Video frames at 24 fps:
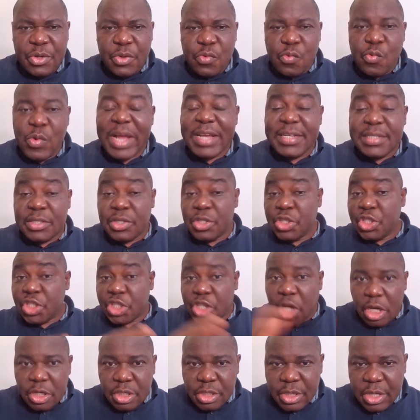We are still
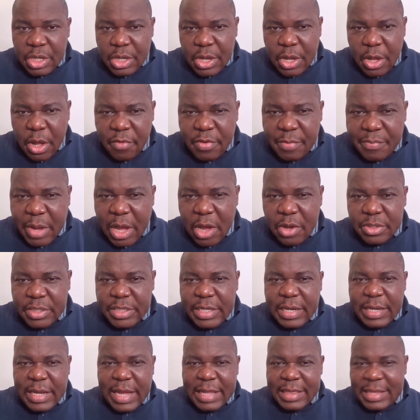short of about,
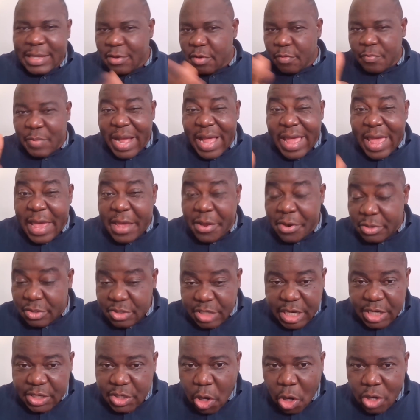about
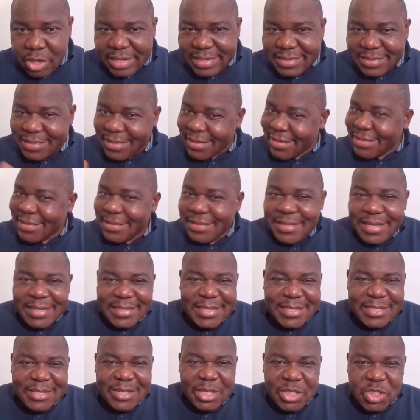$800. This
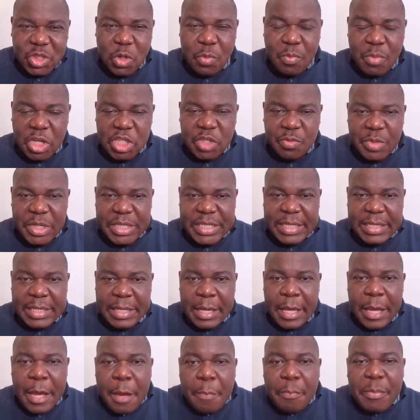is not so much money,
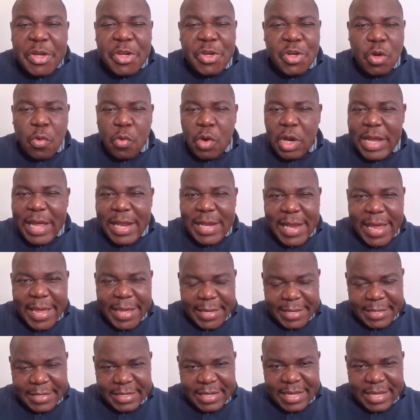but you know what I like?